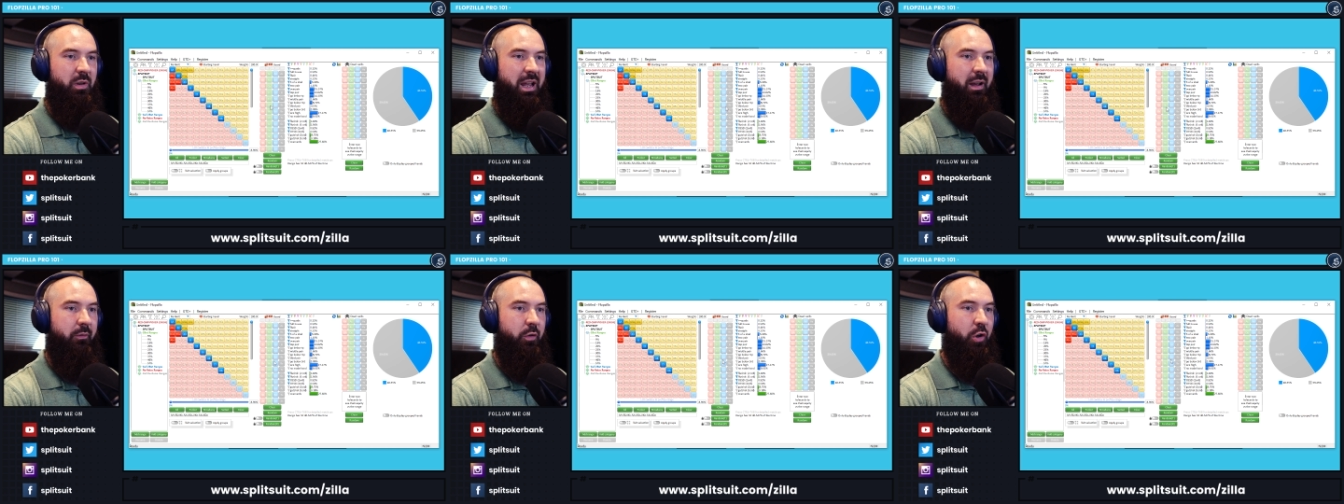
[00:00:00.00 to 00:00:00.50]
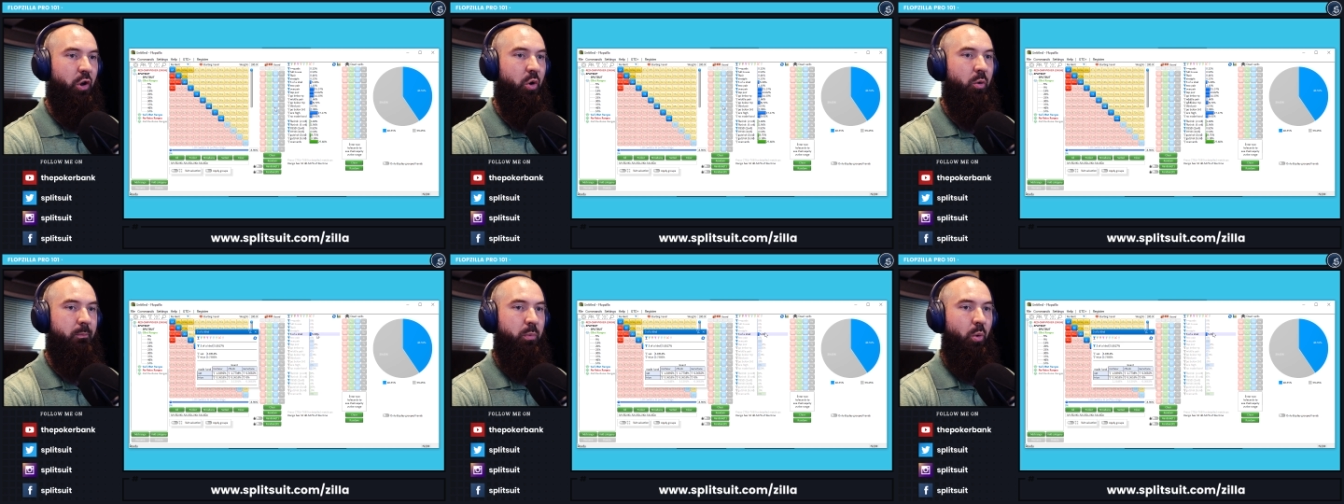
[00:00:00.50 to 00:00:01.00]
have
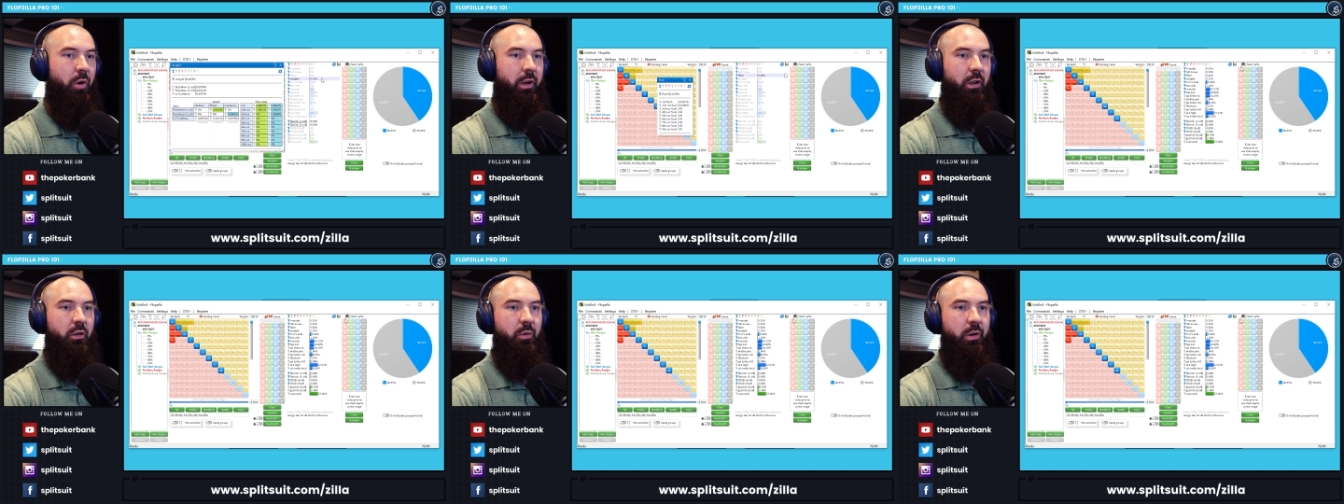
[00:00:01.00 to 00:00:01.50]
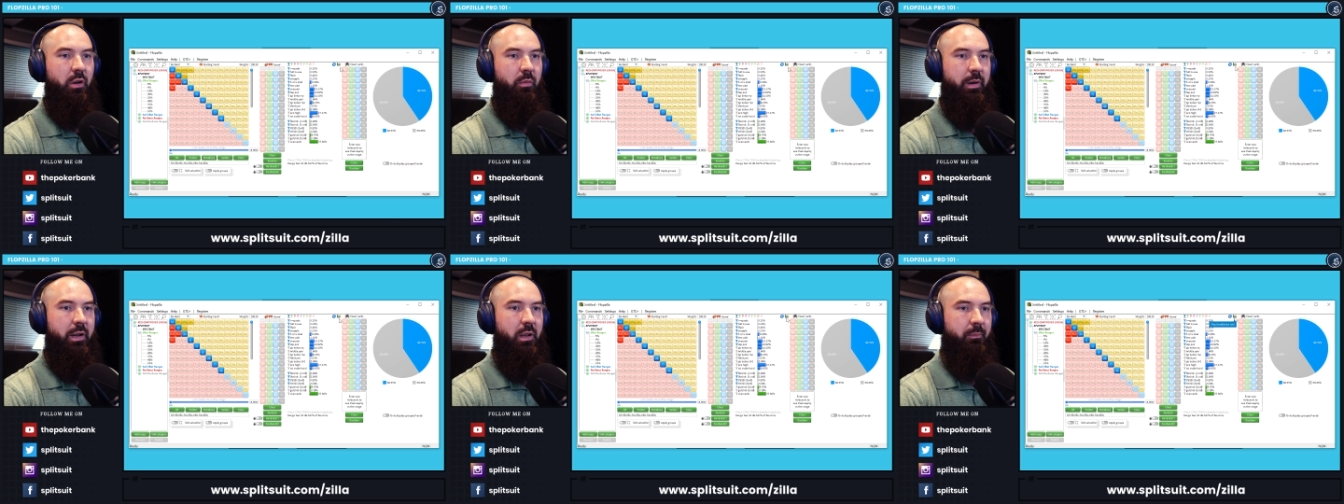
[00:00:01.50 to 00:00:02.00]
no board included
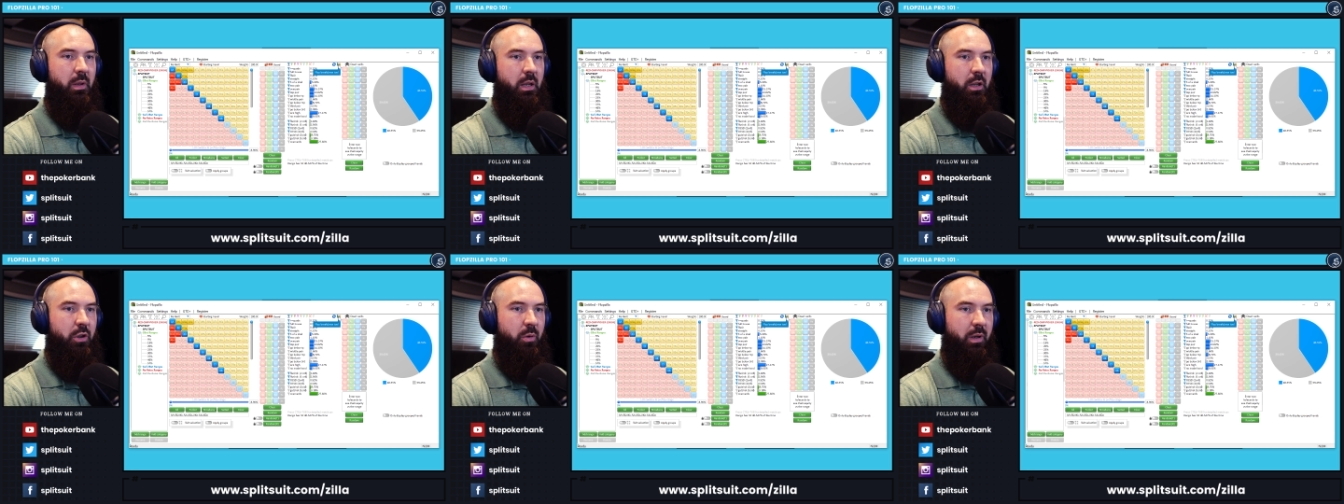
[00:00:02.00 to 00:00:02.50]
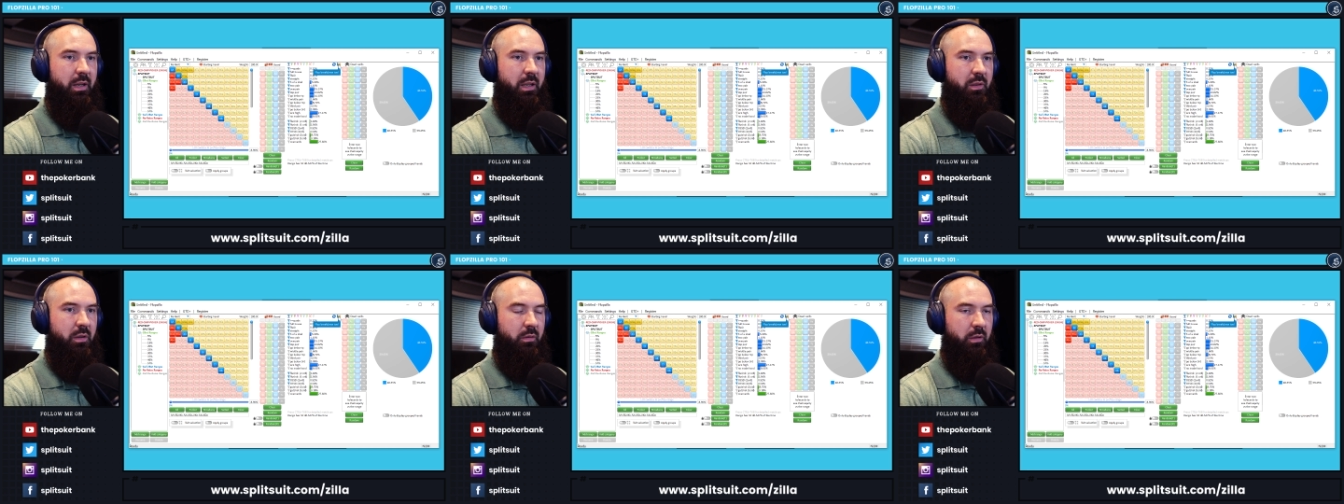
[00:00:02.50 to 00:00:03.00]
already. You can
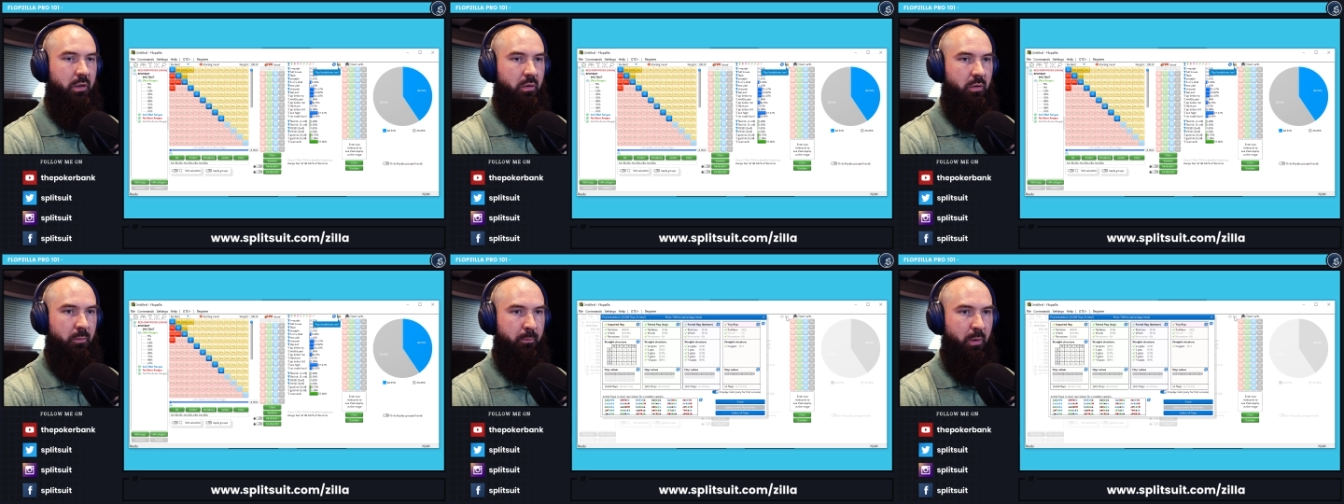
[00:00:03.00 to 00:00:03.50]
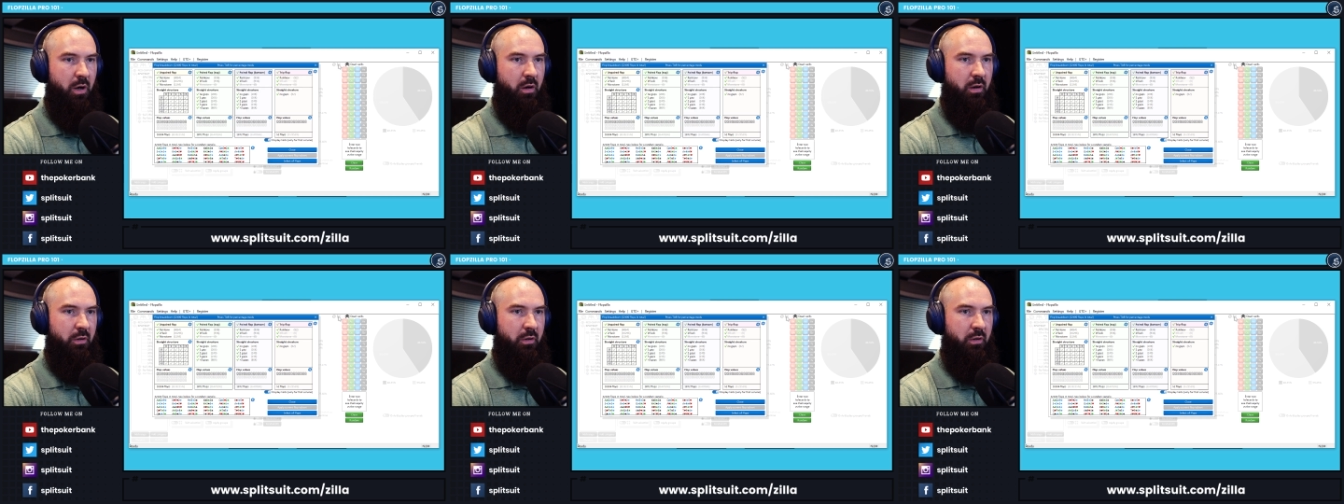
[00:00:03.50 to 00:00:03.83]
hit the little bar